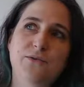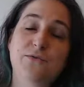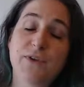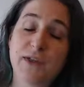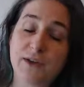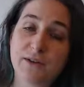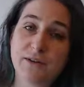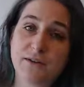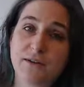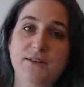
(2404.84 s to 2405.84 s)

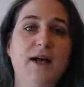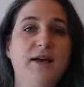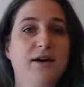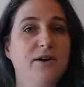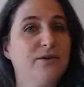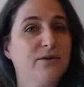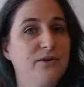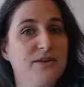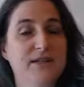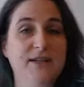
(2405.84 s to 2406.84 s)
feel like are
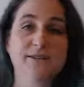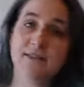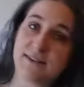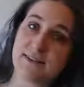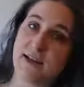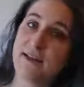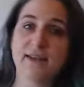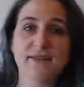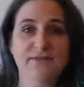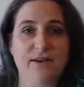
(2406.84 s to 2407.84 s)
yours to give and to say,
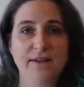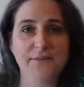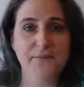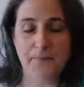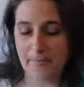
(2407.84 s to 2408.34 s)
that's fine.